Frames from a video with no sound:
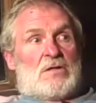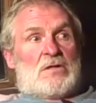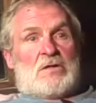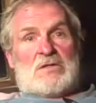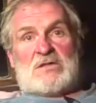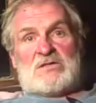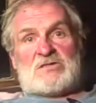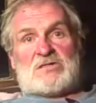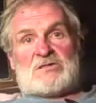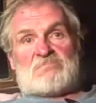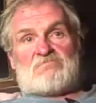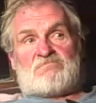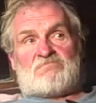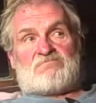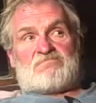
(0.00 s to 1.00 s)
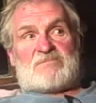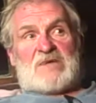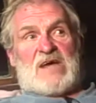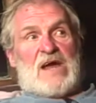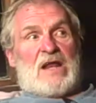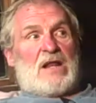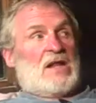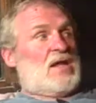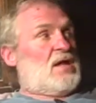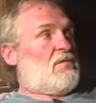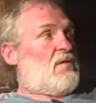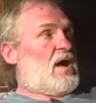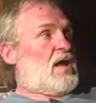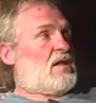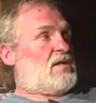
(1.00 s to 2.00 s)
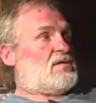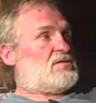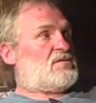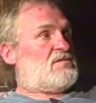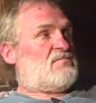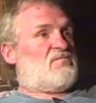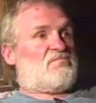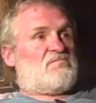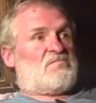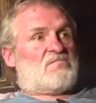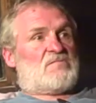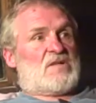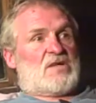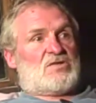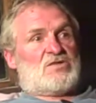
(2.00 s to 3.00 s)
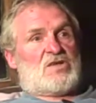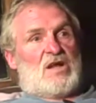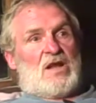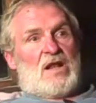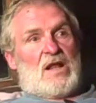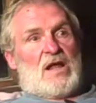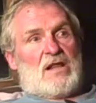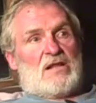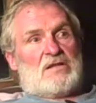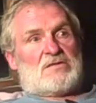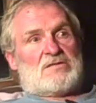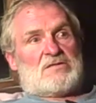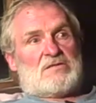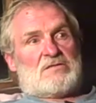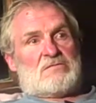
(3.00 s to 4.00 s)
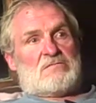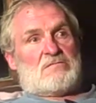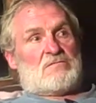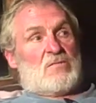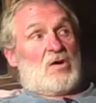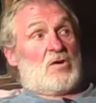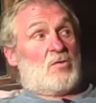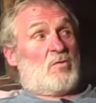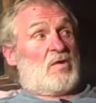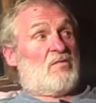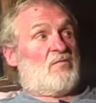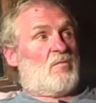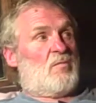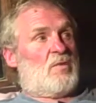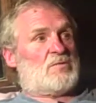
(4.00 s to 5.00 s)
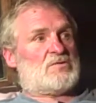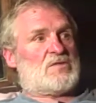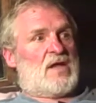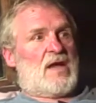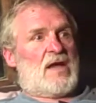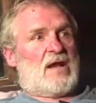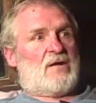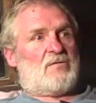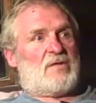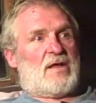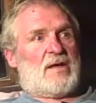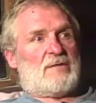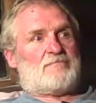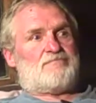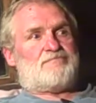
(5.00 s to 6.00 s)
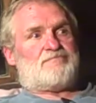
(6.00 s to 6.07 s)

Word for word: and these Catalina Islands and Channel Islands and all the wonderful boats they had out there.